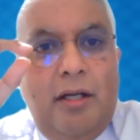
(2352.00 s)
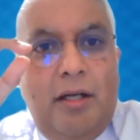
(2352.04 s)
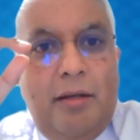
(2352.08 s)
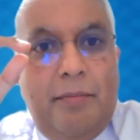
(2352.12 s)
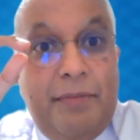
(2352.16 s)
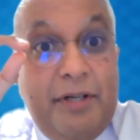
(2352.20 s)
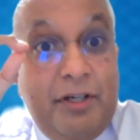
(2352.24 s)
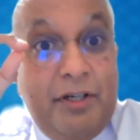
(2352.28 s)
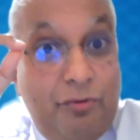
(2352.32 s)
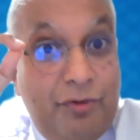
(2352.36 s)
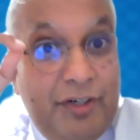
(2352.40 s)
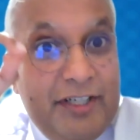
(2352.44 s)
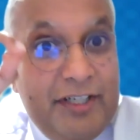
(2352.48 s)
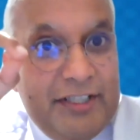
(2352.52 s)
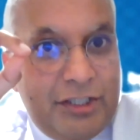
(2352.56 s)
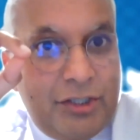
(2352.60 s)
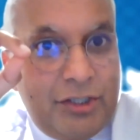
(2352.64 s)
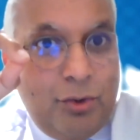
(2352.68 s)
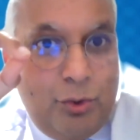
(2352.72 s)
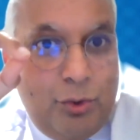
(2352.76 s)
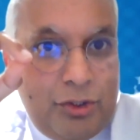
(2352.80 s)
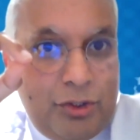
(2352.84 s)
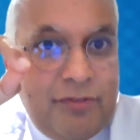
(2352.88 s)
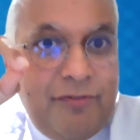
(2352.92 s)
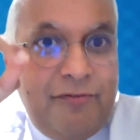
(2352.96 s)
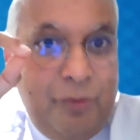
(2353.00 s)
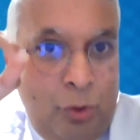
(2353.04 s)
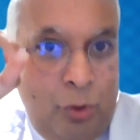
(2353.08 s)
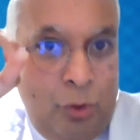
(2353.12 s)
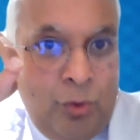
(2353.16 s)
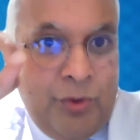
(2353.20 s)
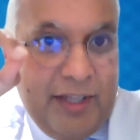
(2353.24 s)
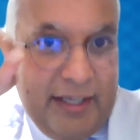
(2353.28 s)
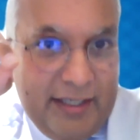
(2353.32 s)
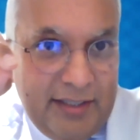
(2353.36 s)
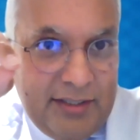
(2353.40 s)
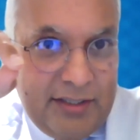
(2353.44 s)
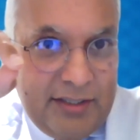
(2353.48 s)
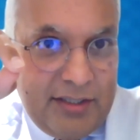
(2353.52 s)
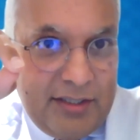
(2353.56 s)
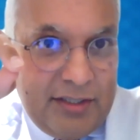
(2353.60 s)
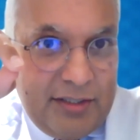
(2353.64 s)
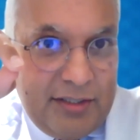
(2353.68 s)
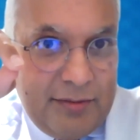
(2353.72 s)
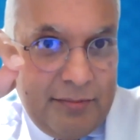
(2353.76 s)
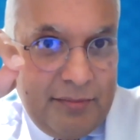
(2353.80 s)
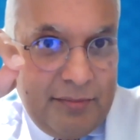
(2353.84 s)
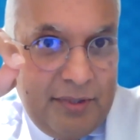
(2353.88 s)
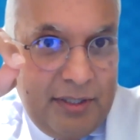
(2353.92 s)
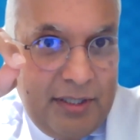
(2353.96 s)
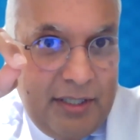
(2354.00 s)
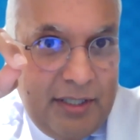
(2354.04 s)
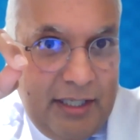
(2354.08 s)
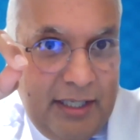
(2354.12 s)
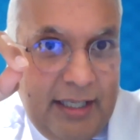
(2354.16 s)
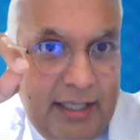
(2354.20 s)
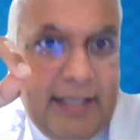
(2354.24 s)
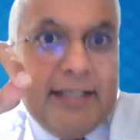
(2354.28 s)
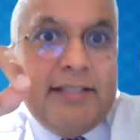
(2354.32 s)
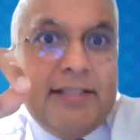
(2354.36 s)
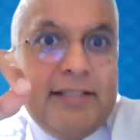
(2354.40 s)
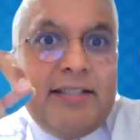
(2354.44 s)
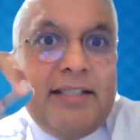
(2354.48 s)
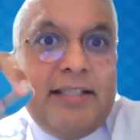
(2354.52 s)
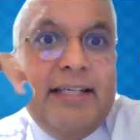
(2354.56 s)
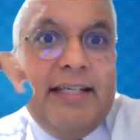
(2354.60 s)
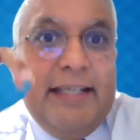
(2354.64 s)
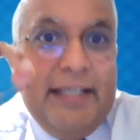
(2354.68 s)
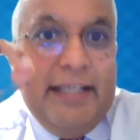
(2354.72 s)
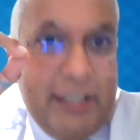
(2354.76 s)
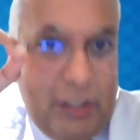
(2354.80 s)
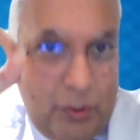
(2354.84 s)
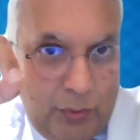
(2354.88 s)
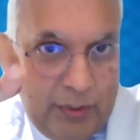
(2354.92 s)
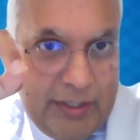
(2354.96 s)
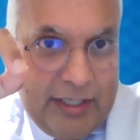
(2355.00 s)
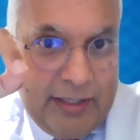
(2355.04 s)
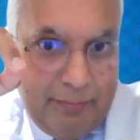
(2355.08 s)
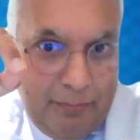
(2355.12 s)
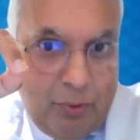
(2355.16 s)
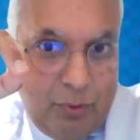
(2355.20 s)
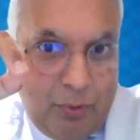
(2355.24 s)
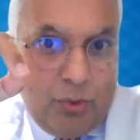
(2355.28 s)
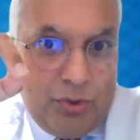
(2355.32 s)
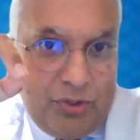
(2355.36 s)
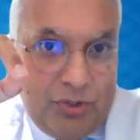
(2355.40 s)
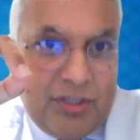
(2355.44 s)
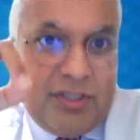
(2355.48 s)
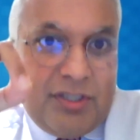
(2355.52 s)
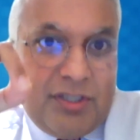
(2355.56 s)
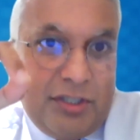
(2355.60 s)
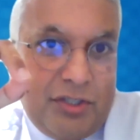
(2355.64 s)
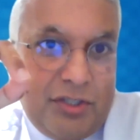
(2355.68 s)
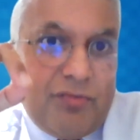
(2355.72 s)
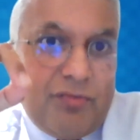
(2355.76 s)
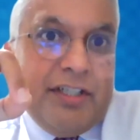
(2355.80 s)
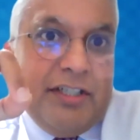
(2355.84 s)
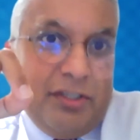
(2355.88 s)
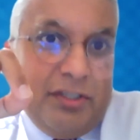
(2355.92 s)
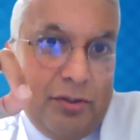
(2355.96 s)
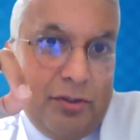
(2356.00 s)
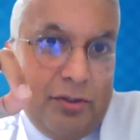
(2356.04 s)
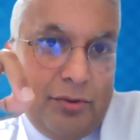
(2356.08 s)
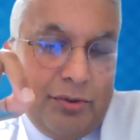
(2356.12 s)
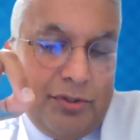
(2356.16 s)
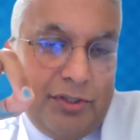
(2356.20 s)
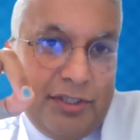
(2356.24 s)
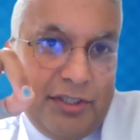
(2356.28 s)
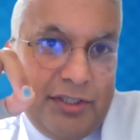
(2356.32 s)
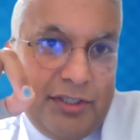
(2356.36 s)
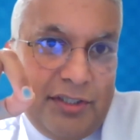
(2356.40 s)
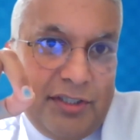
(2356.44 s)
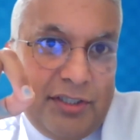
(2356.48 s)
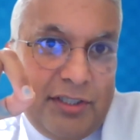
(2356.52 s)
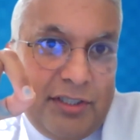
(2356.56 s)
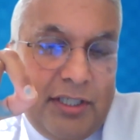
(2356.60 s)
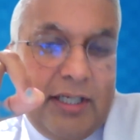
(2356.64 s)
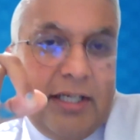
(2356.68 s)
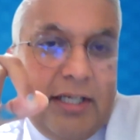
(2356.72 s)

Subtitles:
But resourcefulness is equally important as resources.